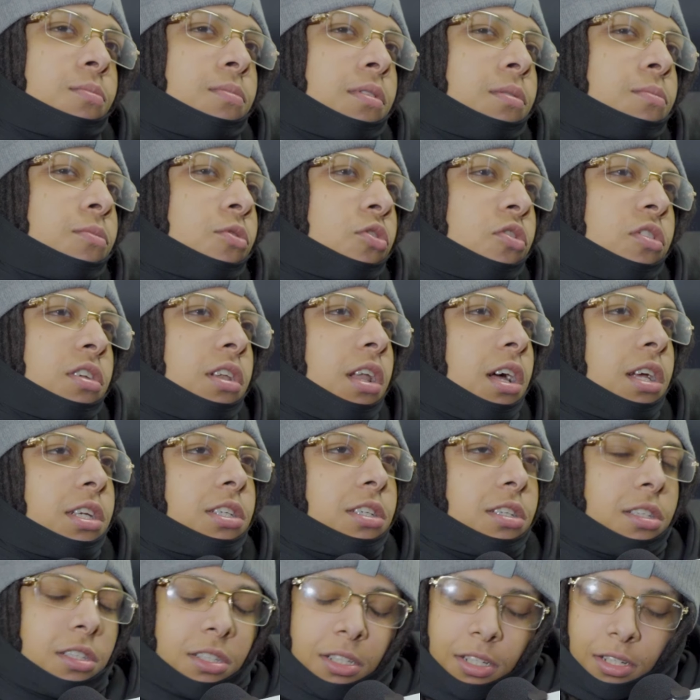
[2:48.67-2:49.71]
Oh, more or
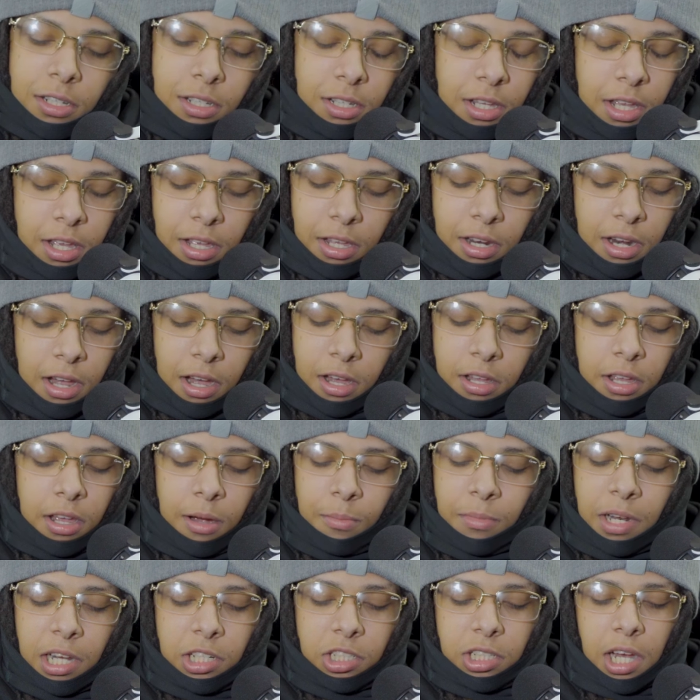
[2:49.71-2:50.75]
less. Yeah, nah, yeah.
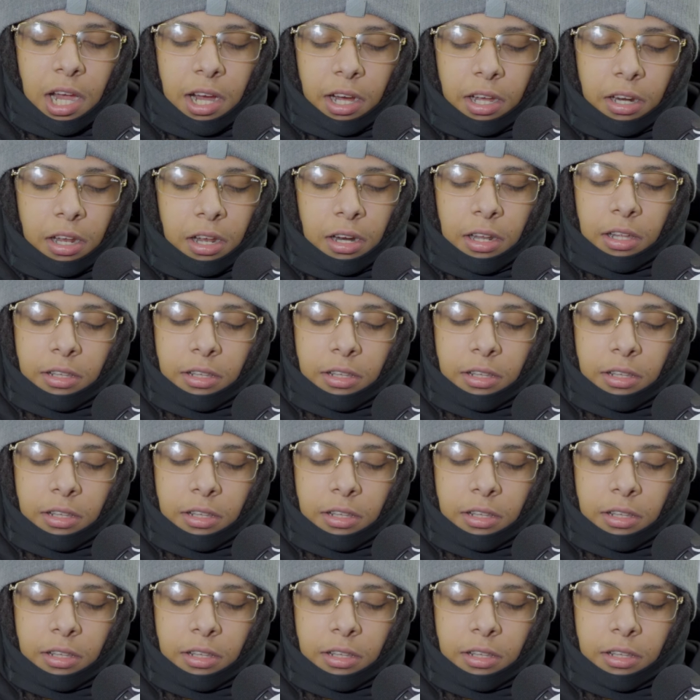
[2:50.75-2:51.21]
I'm not jacking that.